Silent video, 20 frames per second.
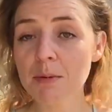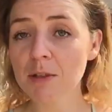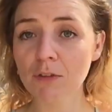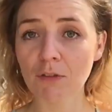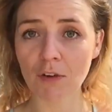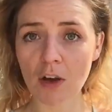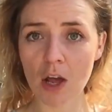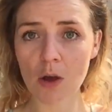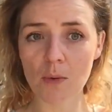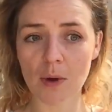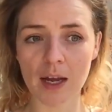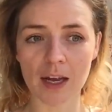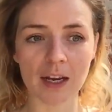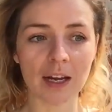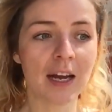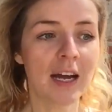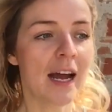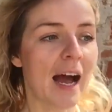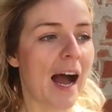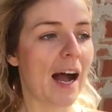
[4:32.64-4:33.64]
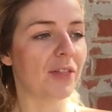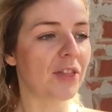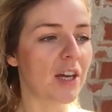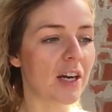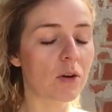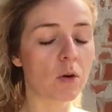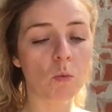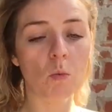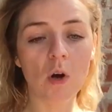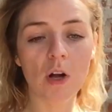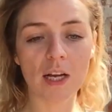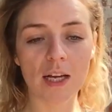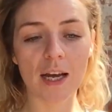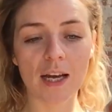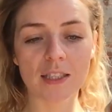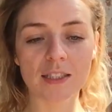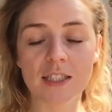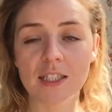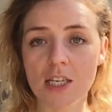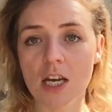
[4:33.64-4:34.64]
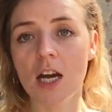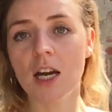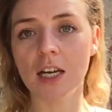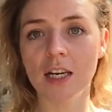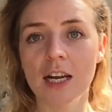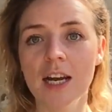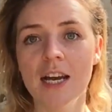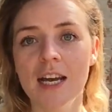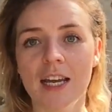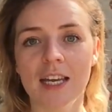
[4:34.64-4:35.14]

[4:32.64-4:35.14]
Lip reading: flowing. And then what it has done